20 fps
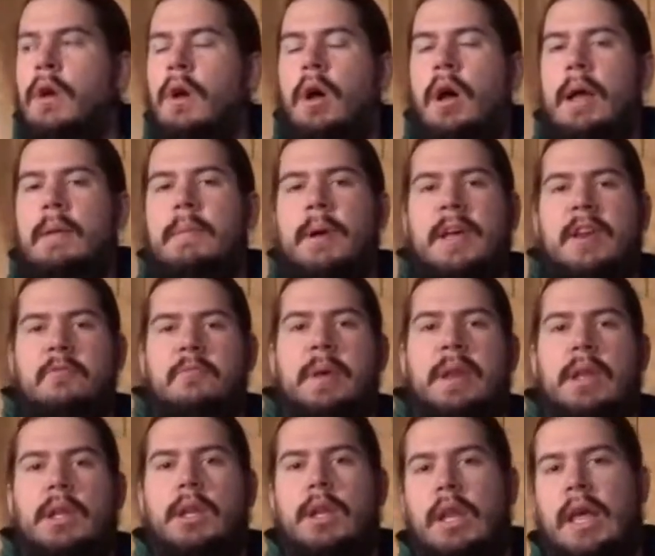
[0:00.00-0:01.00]
I might have
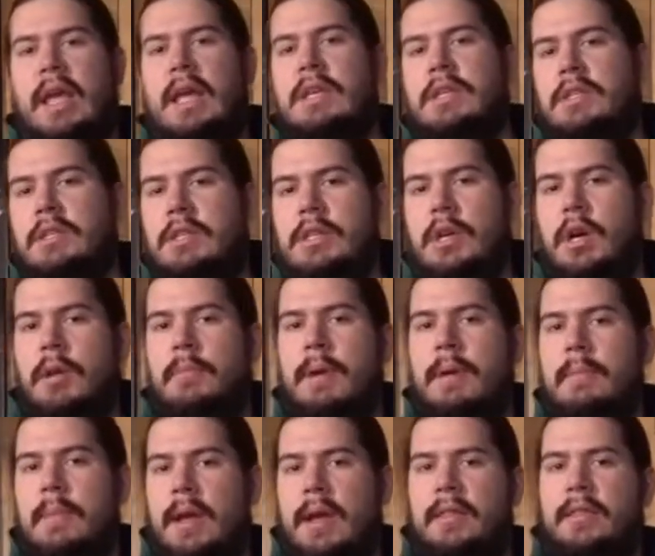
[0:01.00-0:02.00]
been a little hasty on
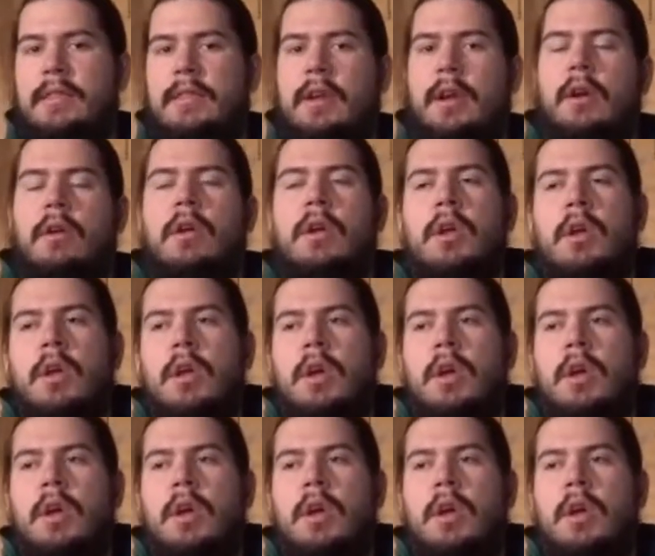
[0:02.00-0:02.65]
my math there.